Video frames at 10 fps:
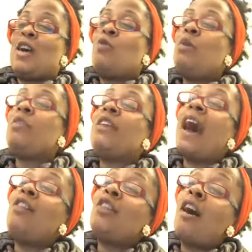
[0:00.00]
We were
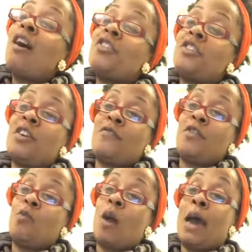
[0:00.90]
now large enough for
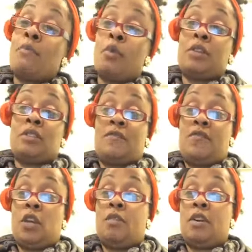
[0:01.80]
the white boys to
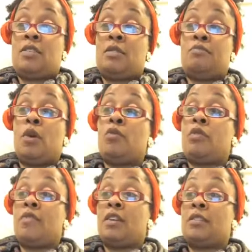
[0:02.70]
fear us, and both
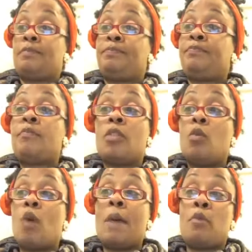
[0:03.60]
of us, the
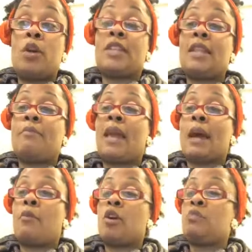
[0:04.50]
white boys and the
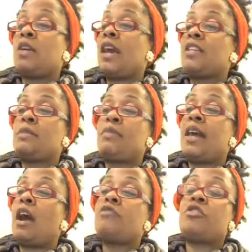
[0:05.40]
black boys, began to
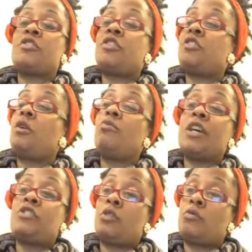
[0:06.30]
play our traditional
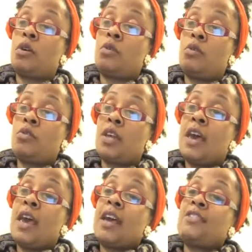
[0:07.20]
racial roles
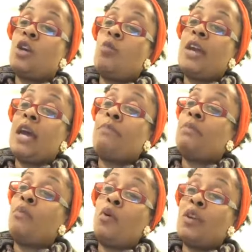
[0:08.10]
as though we had
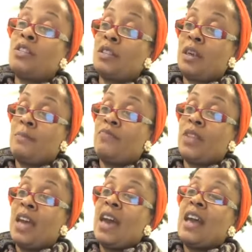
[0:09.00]
been born to them,
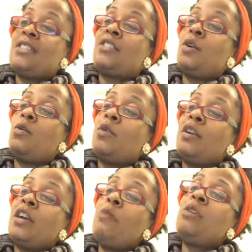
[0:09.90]
as though
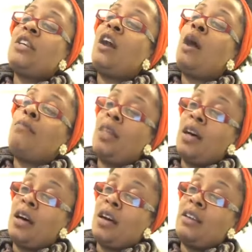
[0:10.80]
it was in our
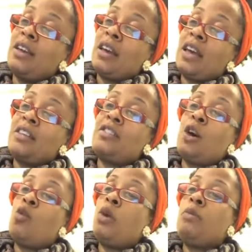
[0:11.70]
blood, as
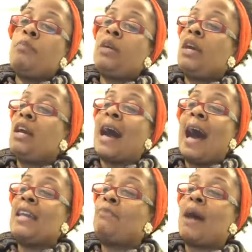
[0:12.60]
though we were being
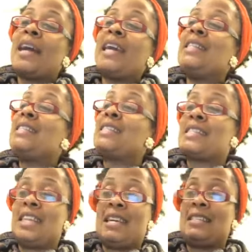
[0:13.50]
guided by
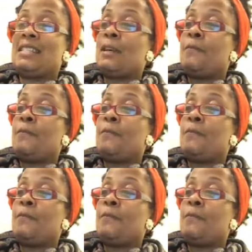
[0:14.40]
instinct.